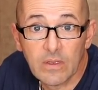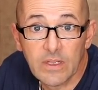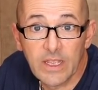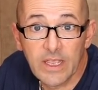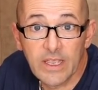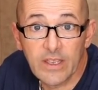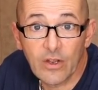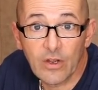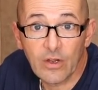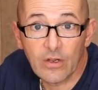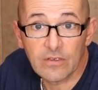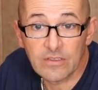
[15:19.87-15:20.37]

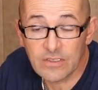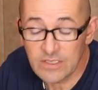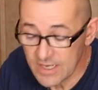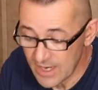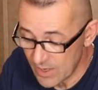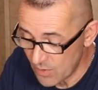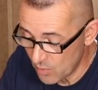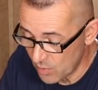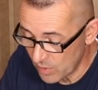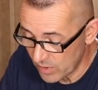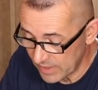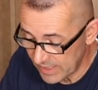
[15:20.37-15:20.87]
gigahertz
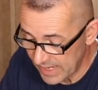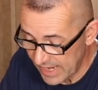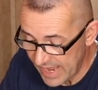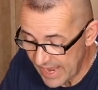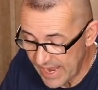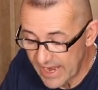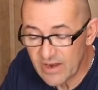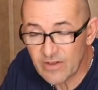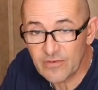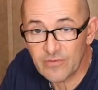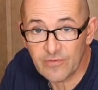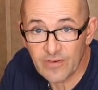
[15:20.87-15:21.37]
network
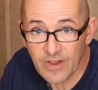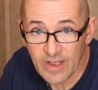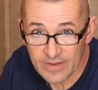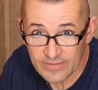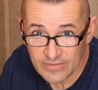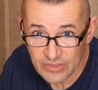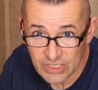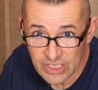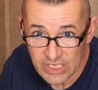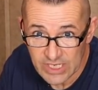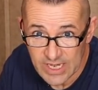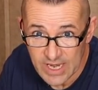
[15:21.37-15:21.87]
and a
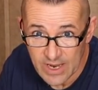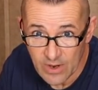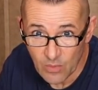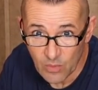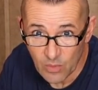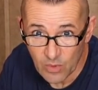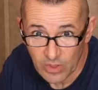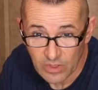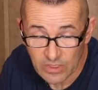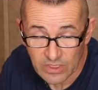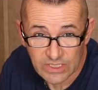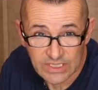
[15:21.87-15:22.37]
5G
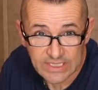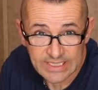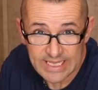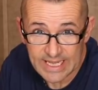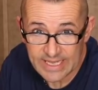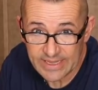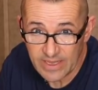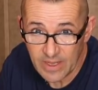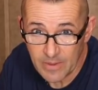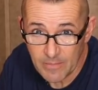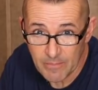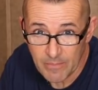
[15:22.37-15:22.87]
network.
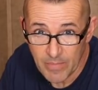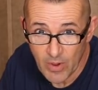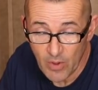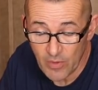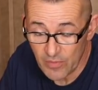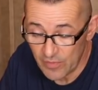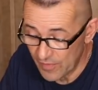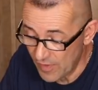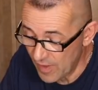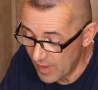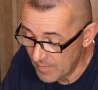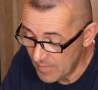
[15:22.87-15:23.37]
Set them
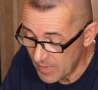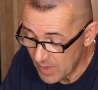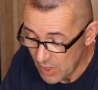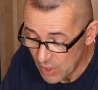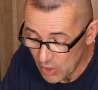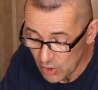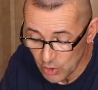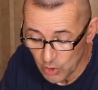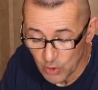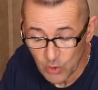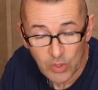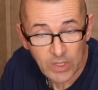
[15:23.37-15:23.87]
both up.
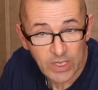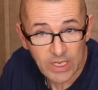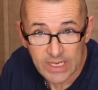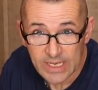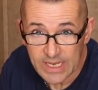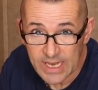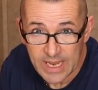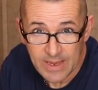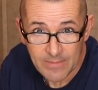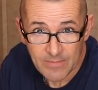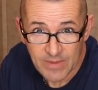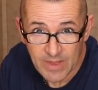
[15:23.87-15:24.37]
You
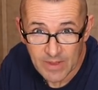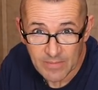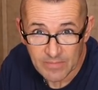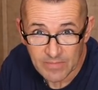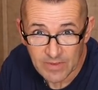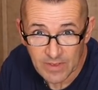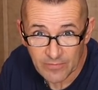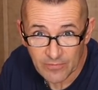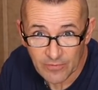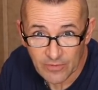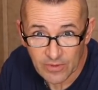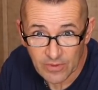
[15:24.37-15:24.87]
can name them
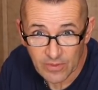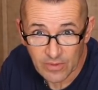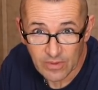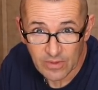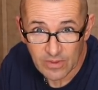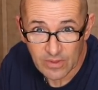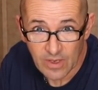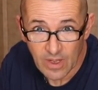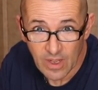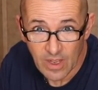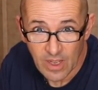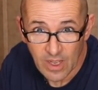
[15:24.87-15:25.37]
different
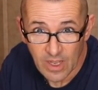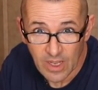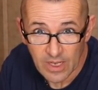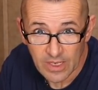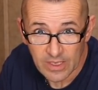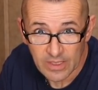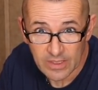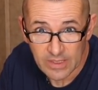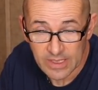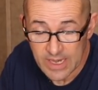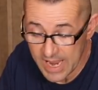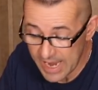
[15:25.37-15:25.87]

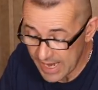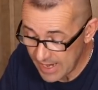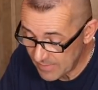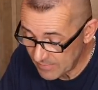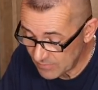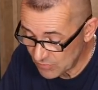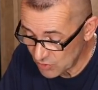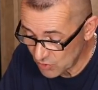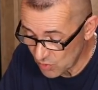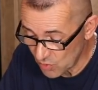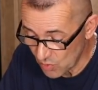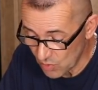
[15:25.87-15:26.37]
uh,
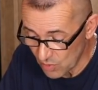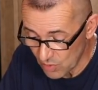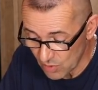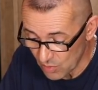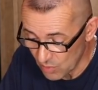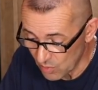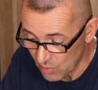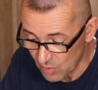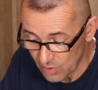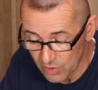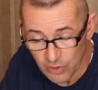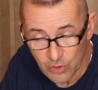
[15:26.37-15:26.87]
names
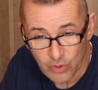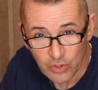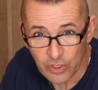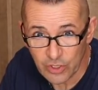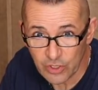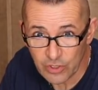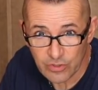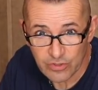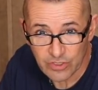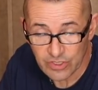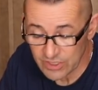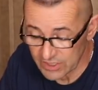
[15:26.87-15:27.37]
you
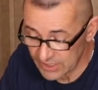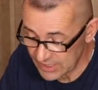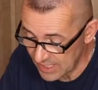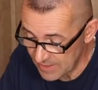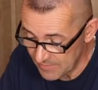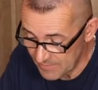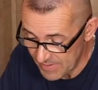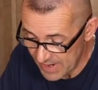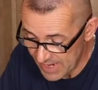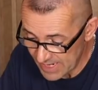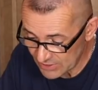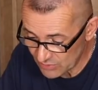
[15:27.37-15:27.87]
could use the
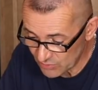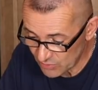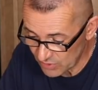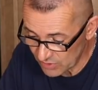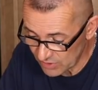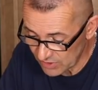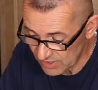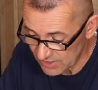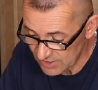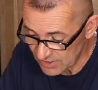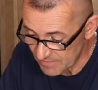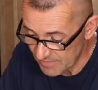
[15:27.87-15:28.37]
same
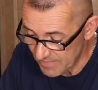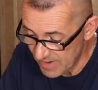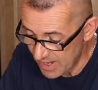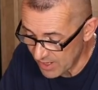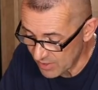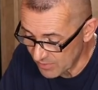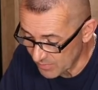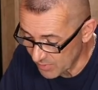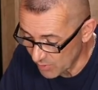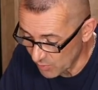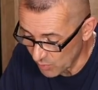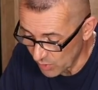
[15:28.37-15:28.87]
password, it doesn't
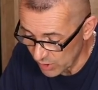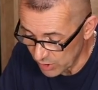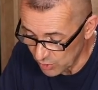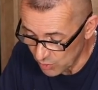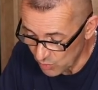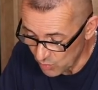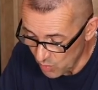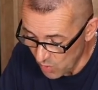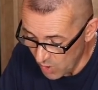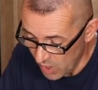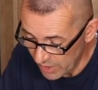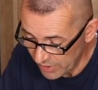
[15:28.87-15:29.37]
matter. But what
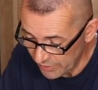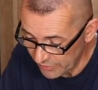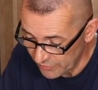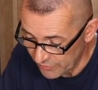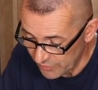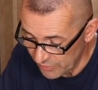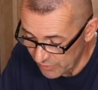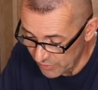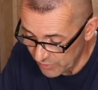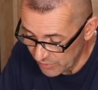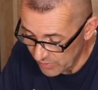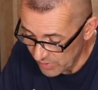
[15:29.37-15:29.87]
you want to
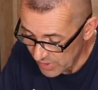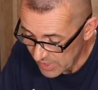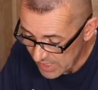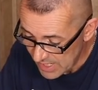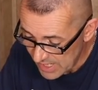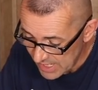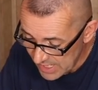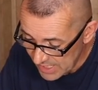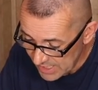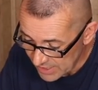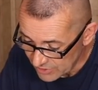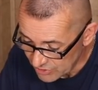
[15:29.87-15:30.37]
do
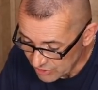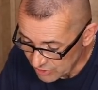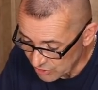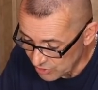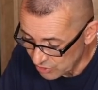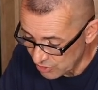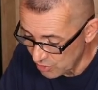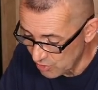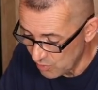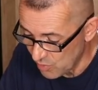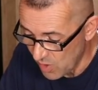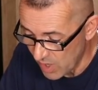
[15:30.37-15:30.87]
is you
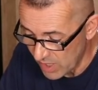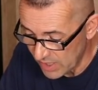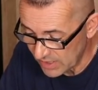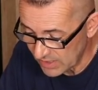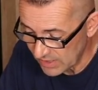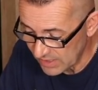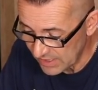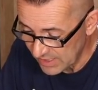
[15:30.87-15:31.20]
do want to